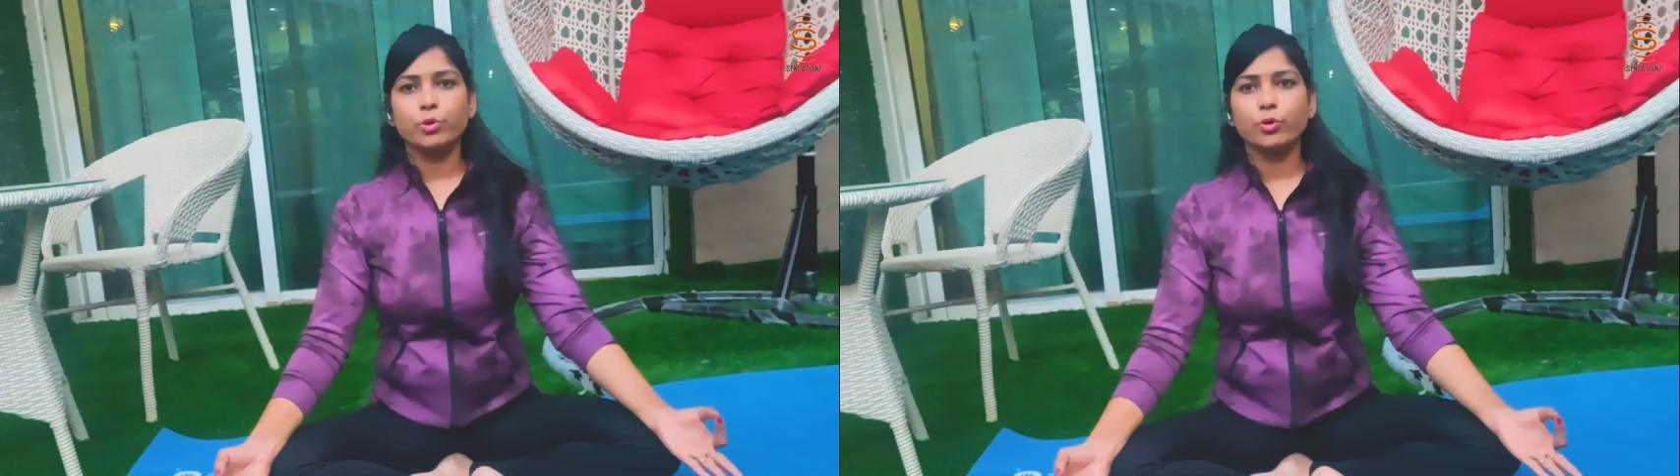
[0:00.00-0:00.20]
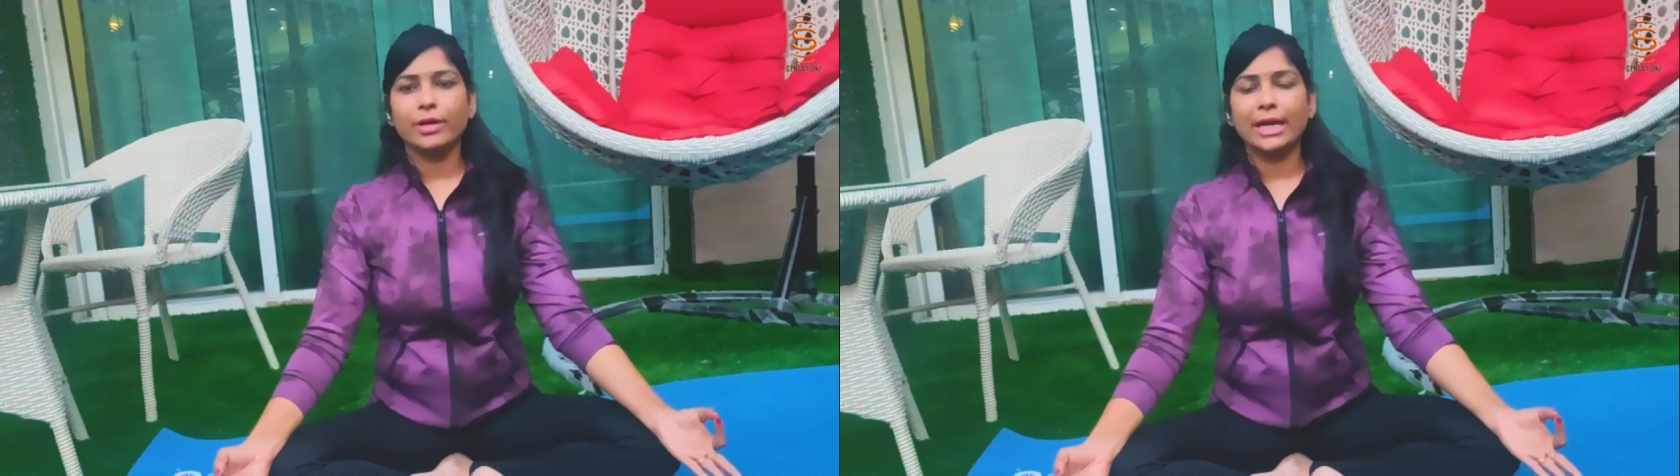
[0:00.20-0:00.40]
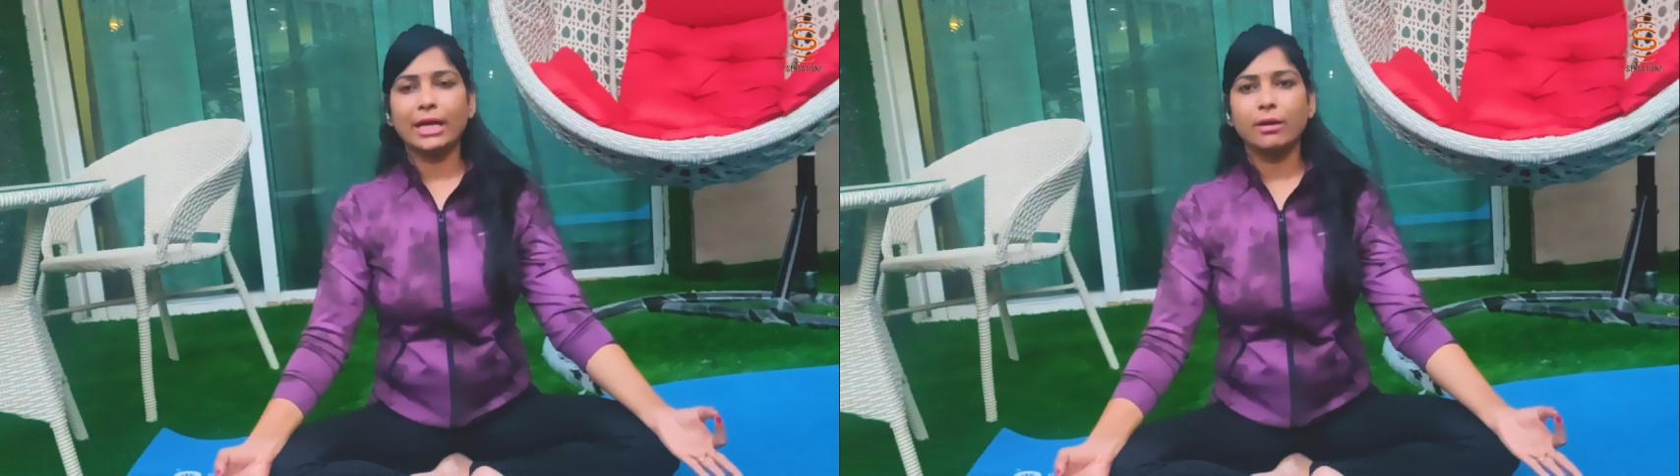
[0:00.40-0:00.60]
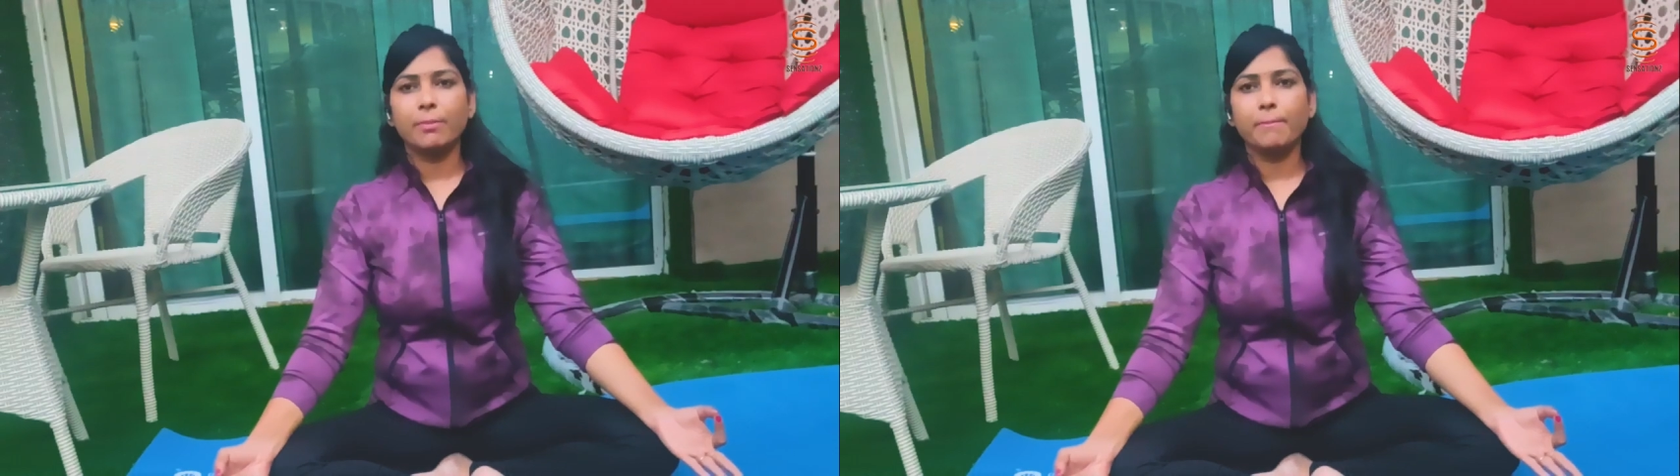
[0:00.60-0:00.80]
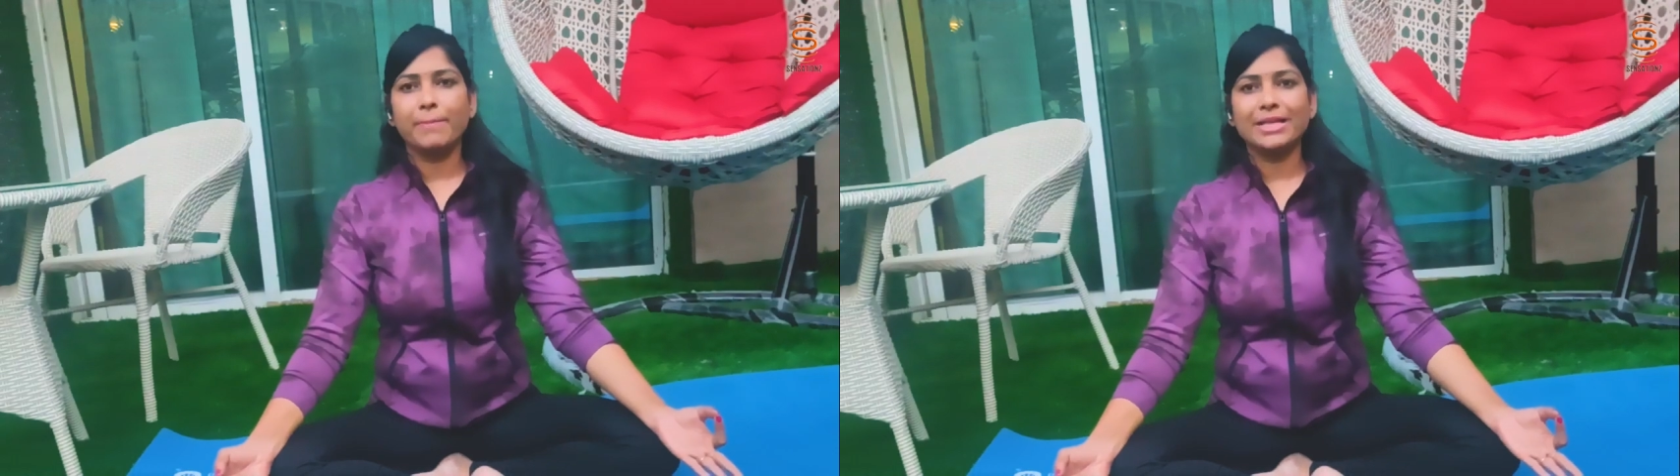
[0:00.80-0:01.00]
to get
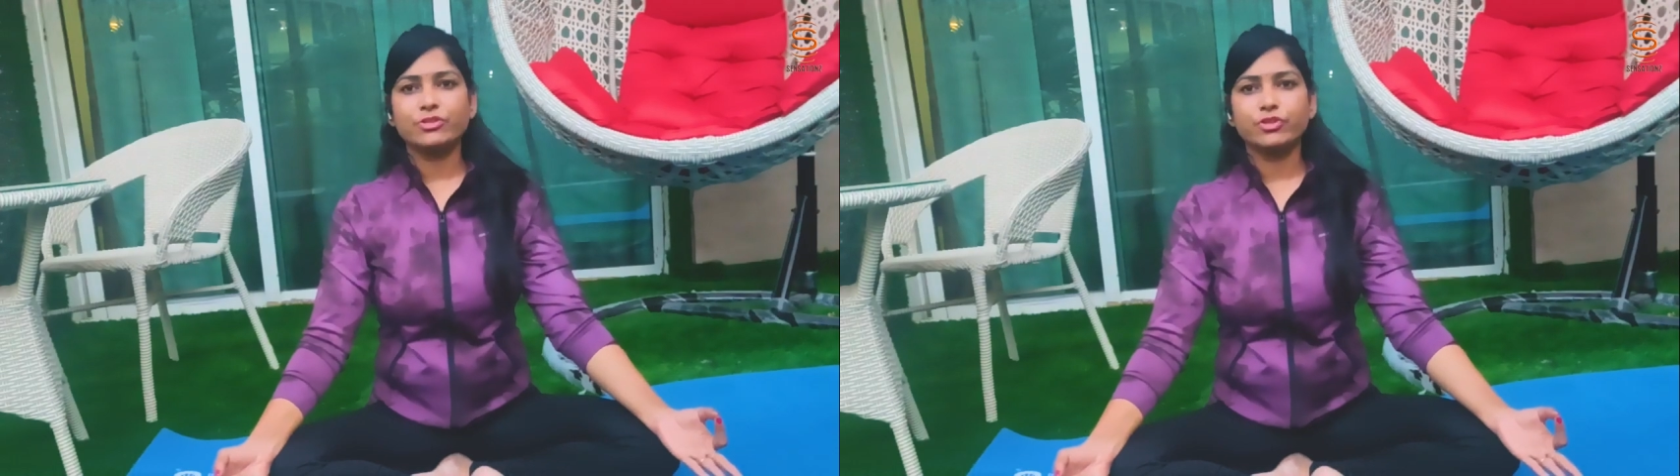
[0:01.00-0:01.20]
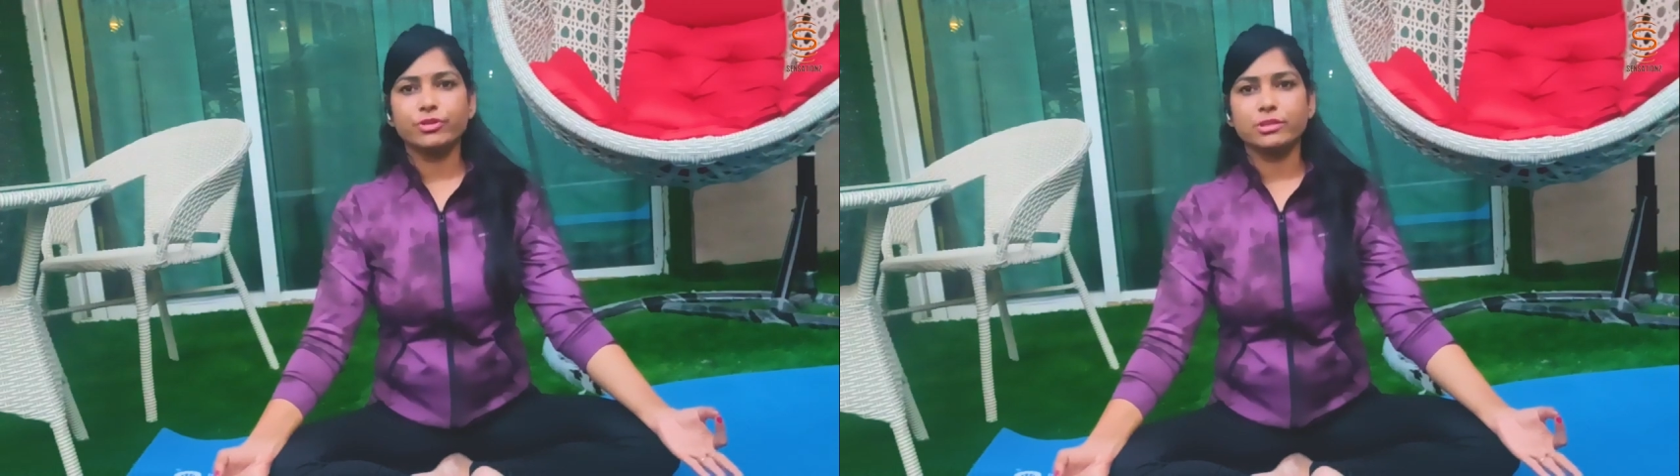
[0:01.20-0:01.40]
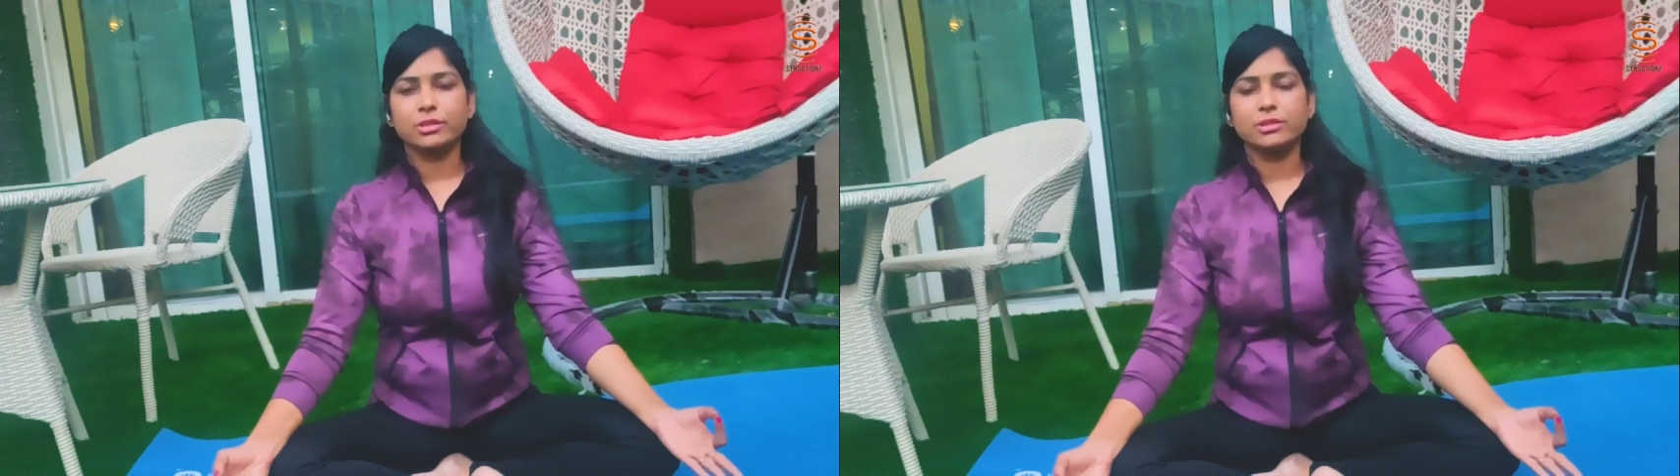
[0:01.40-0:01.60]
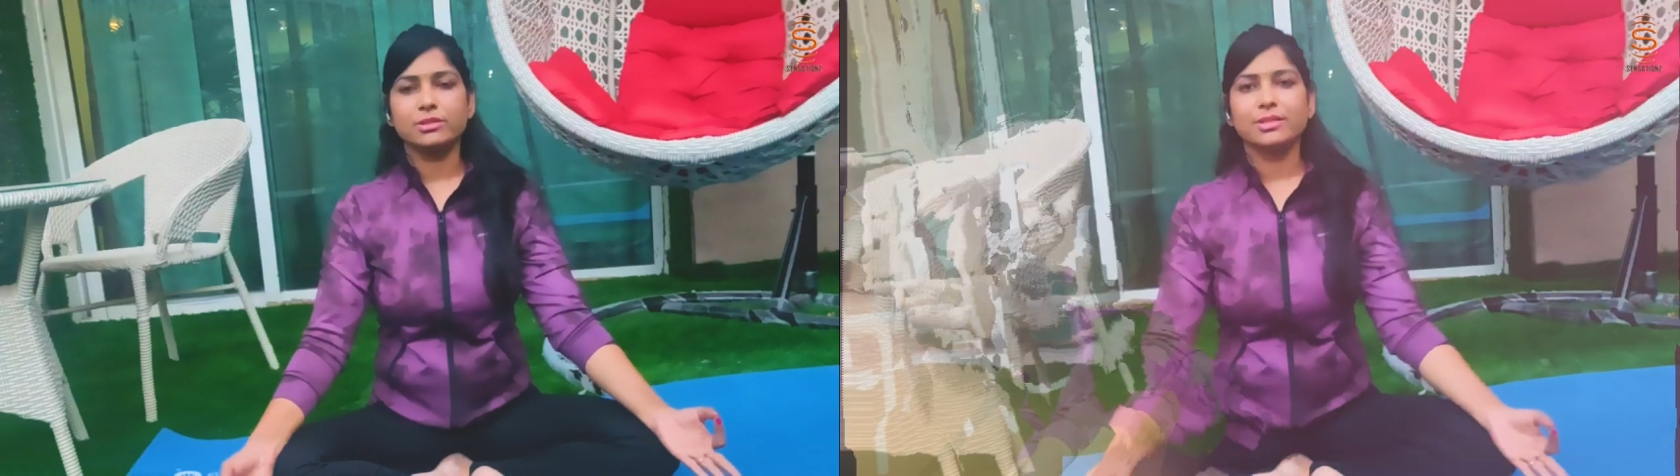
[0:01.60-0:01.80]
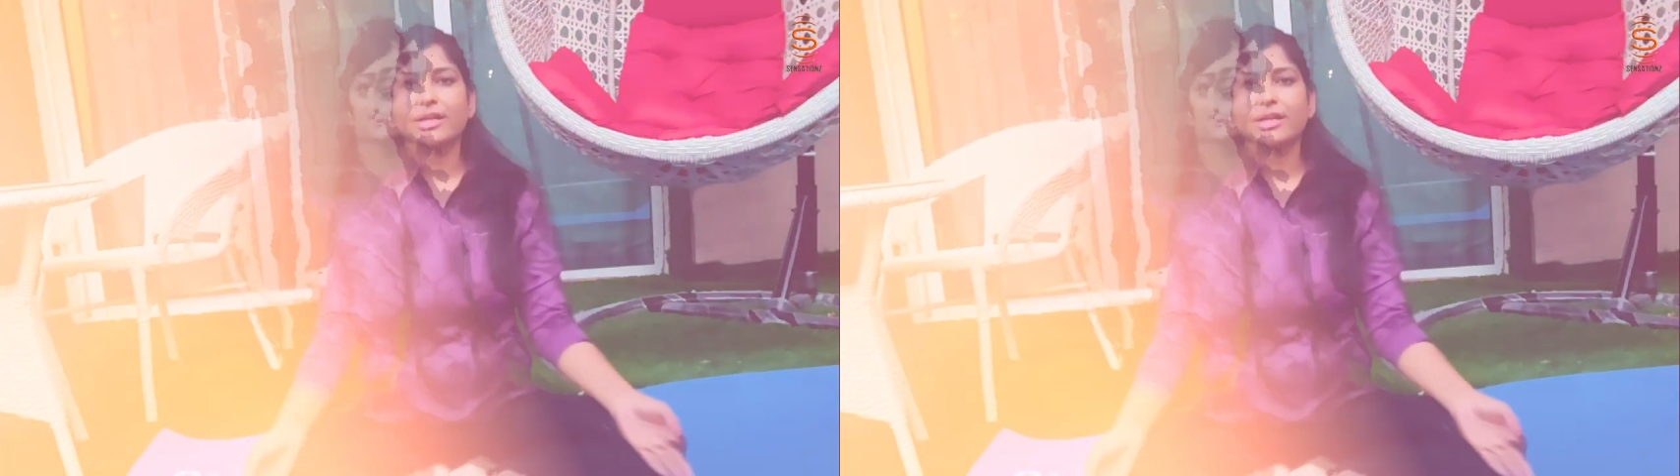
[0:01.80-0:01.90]
best results.